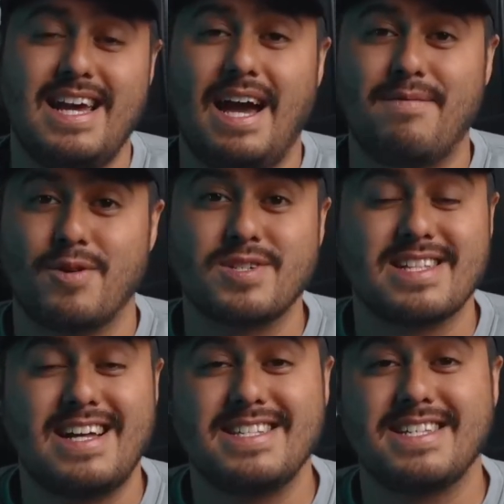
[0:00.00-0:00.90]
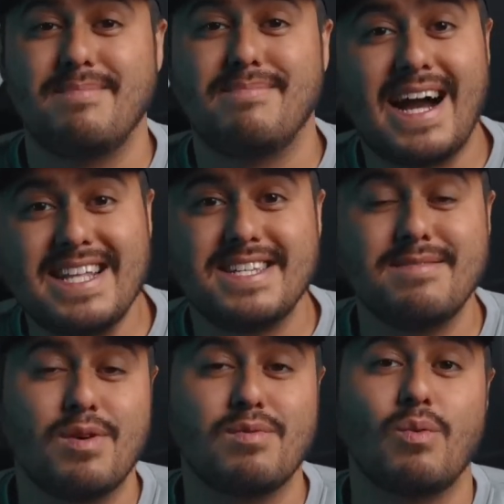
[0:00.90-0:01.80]
At first glance, it might
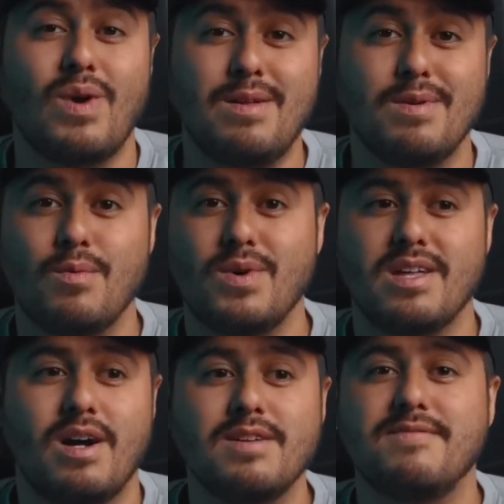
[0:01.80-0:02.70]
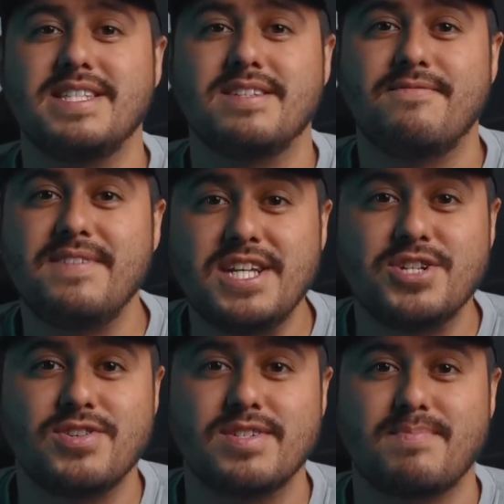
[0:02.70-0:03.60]
seem overwhelming with all of its
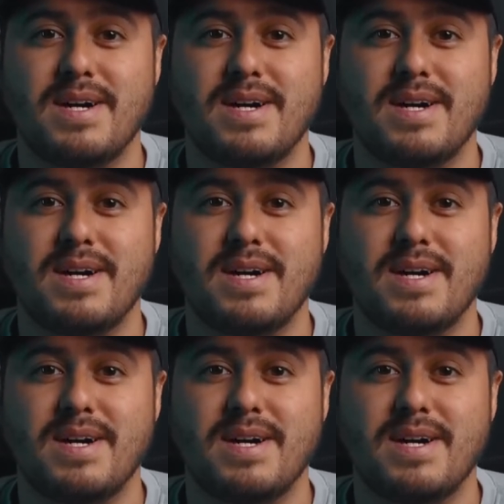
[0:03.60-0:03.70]
features,